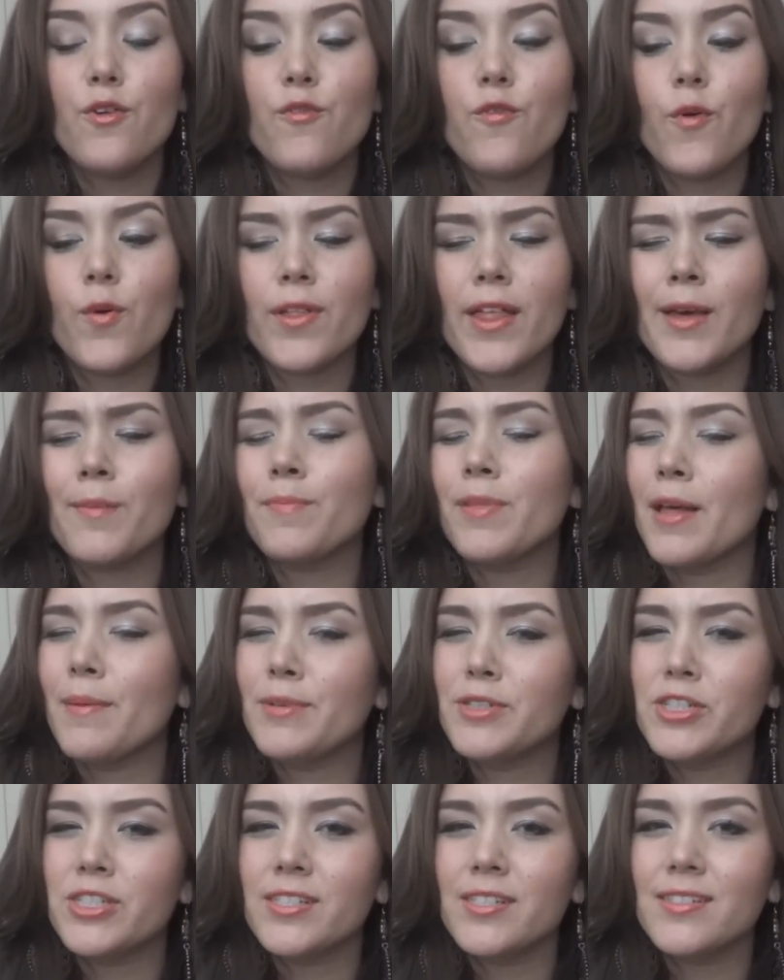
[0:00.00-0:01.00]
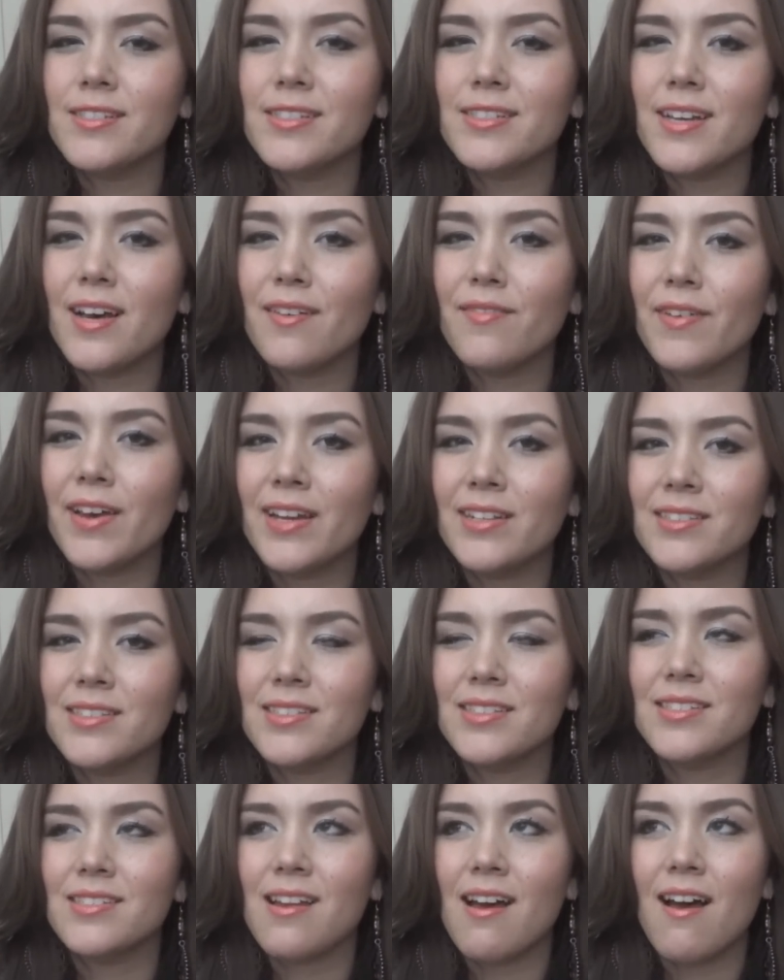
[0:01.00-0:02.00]
for like blemishes and stuff
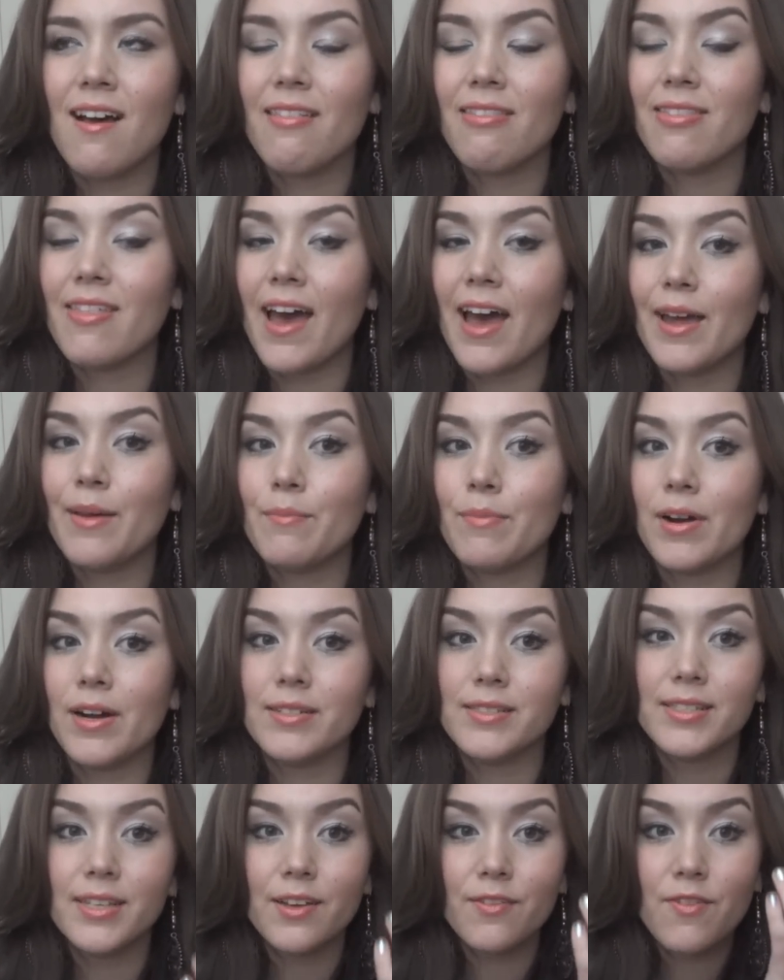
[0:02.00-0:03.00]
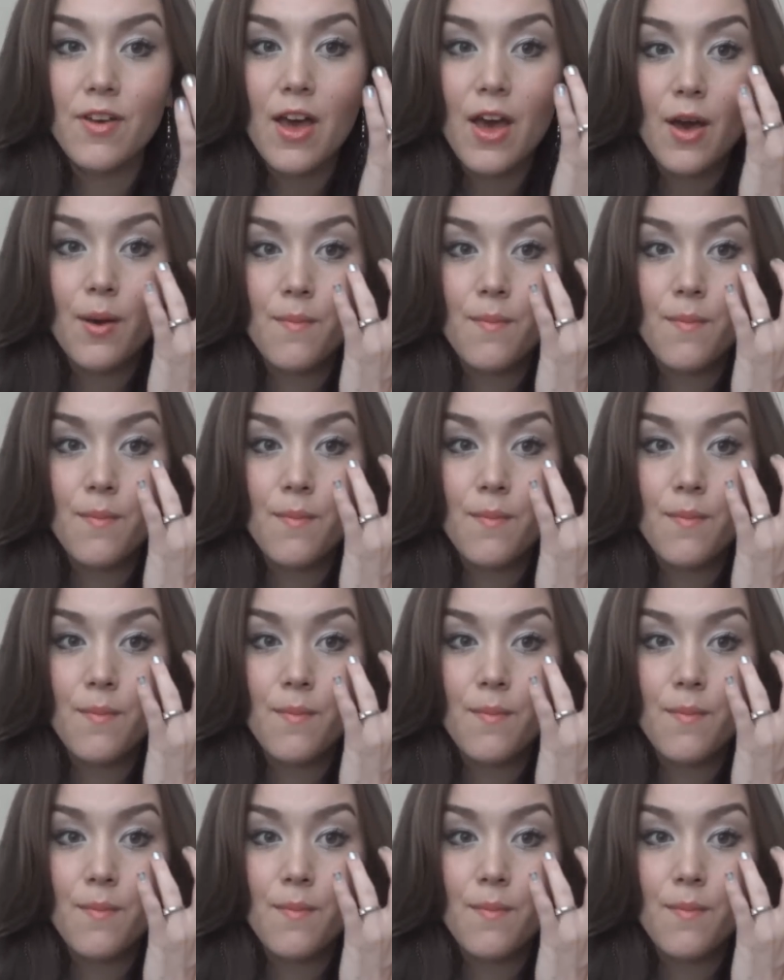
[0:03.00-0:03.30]
it's not that impressive